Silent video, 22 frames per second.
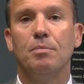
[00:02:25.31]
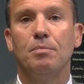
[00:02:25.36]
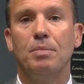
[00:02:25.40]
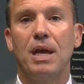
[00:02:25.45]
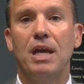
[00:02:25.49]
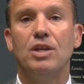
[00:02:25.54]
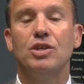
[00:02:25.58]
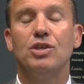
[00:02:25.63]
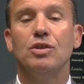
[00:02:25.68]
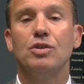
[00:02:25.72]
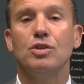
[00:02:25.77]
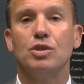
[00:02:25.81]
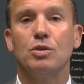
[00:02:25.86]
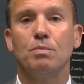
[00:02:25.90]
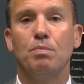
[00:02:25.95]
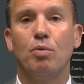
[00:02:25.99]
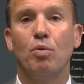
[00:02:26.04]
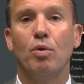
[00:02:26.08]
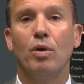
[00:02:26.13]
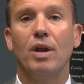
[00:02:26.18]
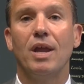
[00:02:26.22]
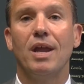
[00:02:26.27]
patient
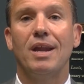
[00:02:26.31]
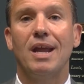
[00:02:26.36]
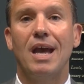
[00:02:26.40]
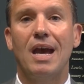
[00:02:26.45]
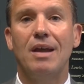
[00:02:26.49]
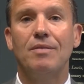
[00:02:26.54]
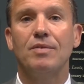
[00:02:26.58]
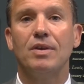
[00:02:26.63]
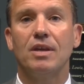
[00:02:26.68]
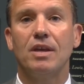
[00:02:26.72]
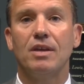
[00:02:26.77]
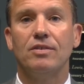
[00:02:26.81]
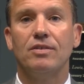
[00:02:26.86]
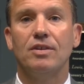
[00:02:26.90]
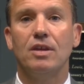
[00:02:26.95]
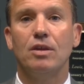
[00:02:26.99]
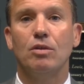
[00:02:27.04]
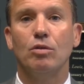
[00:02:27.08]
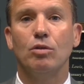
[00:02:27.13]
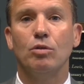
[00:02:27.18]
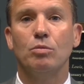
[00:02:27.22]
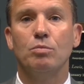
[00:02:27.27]
support and
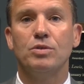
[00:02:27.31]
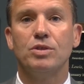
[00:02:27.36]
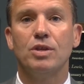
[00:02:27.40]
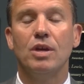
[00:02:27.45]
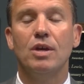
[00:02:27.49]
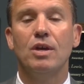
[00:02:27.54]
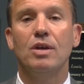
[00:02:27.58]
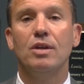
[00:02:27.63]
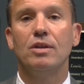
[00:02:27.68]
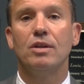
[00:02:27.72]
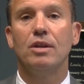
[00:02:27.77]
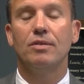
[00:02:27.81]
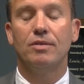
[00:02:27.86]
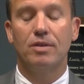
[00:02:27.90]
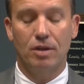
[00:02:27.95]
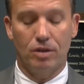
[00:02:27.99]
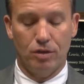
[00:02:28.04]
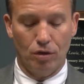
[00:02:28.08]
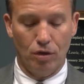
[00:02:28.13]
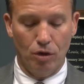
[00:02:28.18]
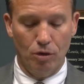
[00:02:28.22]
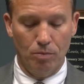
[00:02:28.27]
advocacy groups to
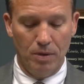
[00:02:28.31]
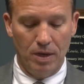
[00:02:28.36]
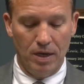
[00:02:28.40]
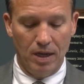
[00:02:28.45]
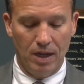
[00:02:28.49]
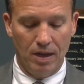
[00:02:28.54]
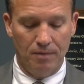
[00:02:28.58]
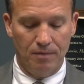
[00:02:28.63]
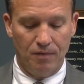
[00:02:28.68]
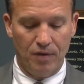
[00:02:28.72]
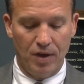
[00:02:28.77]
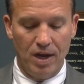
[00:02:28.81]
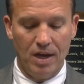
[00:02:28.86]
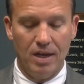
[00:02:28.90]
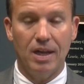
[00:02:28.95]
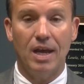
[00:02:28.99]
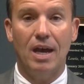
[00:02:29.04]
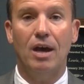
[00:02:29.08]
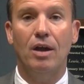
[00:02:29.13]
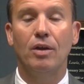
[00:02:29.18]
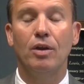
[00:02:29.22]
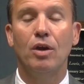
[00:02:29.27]
determine and
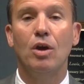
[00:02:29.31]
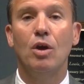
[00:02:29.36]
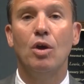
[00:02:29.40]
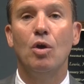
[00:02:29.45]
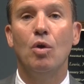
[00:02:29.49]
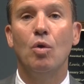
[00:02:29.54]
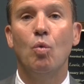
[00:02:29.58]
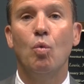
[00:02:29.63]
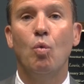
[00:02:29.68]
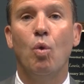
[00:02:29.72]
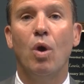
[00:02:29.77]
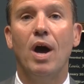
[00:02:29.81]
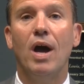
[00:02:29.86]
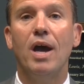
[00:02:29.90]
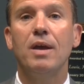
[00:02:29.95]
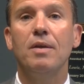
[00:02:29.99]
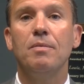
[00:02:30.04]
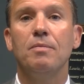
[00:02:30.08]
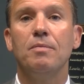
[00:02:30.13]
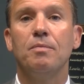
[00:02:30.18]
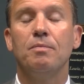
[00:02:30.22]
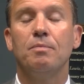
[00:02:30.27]
find out
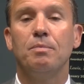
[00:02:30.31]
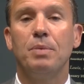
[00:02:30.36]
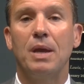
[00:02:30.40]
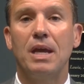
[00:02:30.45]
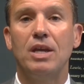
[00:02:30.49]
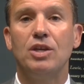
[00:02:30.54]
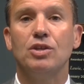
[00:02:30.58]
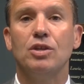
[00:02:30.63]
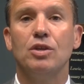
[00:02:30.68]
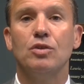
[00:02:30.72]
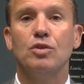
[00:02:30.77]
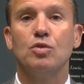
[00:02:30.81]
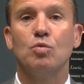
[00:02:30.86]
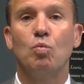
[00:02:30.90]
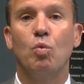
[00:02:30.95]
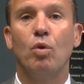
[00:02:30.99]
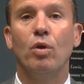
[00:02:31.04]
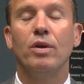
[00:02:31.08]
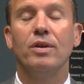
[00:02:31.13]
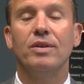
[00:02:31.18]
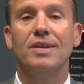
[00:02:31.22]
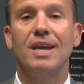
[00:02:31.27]
why patients
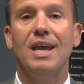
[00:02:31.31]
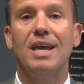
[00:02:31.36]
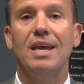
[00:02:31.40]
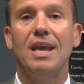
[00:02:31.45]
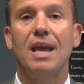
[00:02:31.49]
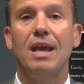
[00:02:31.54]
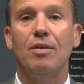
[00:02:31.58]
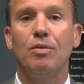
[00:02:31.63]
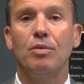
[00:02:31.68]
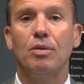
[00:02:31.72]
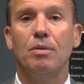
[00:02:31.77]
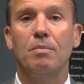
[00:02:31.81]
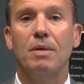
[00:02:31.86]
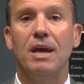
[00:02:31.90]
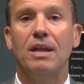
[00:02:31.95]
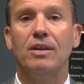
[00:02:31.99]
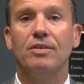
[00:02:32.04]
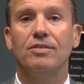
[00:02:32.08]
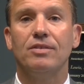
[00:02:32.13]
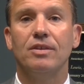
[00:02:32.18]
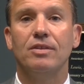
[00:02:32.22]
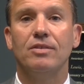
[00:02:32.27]
weren't taking the
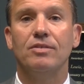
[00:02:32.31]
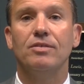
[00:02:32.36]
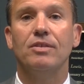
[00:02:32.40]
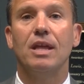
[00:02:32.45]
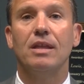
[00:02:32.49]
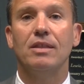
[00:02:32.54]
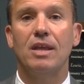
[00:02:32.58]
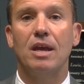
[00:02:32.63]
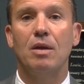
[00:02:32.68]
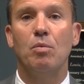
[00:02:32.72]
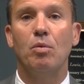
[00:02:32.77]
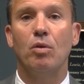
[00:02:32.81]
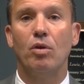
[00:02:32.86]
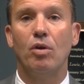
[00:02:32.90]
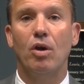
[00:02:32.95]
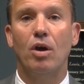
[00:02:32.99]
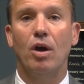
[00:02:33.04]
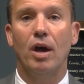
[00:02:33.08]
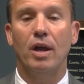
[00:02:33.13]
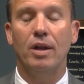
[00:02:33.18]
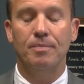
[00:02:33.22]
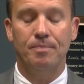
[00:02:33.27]
medicines that they were
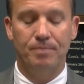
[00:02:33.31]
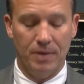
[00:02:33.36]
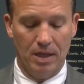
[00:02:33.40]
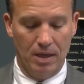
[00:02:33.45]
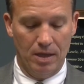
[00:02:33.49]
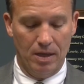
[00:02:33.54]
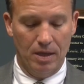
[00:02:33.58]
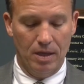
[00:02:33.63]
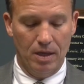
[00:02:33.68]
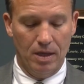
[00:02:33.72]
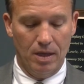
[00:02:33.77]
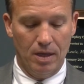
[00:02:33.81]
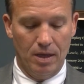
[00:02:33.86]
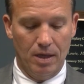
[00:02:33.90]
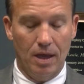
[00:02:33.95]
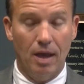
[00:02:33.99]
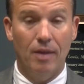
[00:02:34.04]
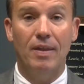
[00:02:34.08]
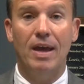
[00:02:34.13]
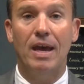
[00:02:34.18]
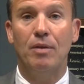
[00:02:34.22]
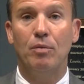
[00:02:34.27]
on.
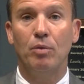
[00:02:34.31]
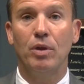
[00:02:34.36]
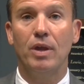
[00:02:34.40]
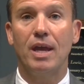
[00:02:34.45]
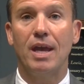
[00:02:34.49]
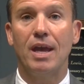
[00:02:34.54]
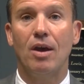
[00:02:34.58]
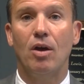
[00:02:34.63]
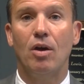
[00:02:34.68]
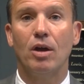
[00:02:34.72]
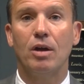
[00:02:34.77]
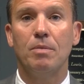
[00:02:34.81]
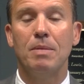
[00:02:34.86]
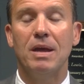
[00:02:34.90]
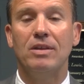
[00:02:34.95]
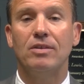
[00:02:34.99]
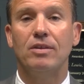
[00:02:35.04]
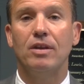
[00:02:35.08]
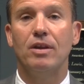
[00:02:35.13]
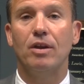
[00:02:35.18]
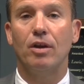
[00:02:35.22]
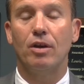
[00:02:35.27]
And that really
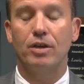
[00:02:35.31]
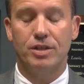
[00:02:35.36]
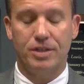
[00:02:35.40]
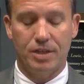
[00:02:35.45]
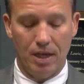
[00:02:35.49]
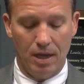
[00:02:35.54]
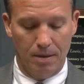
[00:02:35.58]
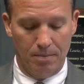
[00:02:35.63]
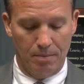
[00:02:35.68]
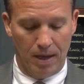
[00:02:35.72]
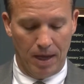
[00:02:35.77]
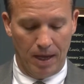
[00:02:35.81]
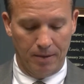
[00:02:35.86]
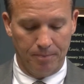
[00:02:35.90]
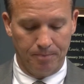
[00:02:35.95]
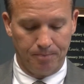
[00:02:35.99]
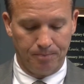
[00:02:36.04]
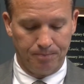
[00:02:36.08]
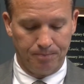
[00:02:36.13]
augmented our CME.